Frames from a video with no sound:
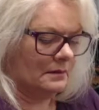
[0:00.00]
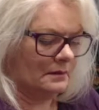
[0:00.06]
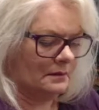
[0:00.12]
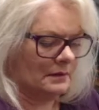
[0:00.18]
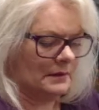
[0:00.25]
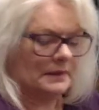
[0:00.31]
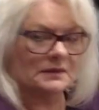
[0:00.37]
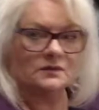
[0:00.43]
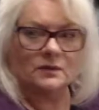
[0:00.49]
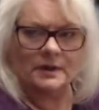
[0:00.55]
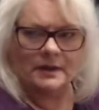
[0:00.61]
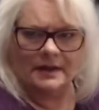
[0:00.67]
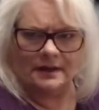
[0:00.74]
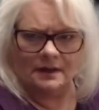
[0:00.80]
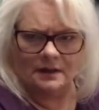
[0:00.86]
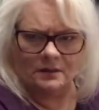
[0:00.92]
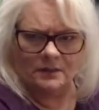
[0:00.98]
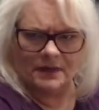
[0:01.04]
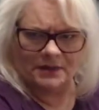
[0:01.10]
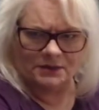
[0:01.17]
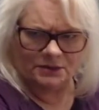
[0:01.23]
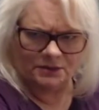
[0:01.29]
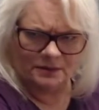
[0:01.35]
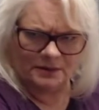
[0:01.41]
That's why I got to make
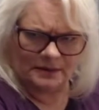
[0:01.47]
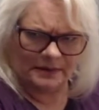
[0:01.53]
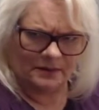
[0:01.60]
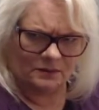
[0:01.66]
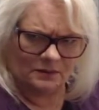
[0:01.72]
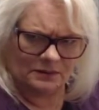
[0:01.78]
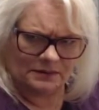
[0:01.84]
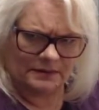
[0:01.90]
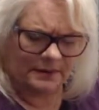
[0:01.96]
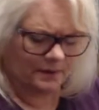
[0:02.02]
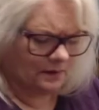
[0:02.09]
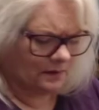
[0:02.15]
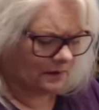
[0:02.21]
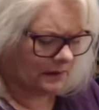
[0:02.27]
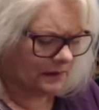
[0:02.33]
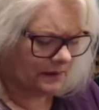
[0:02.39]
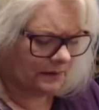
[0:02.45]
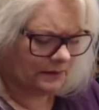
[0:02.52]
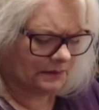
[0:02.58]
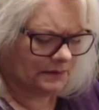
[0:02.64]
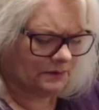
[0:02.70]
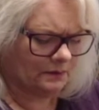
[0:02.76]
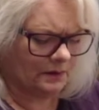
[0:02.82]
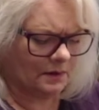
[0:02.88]
sure that I don't stay on here
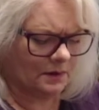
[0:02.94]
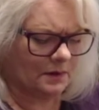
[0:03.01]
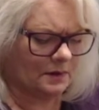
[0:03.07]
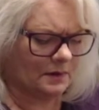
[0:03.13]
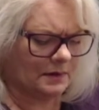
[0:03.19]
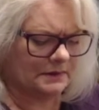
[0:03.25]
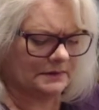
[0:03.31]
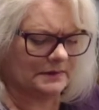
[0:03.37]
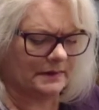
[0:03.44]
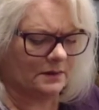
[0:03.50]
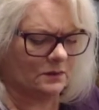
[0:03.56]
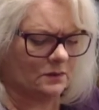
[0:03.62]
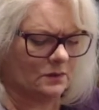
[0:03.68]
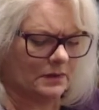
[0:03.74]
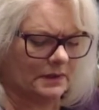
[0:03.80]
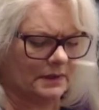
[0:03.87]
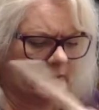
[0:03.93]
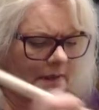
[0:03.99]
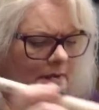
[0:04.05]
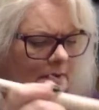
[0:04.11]
too long, because I don't want to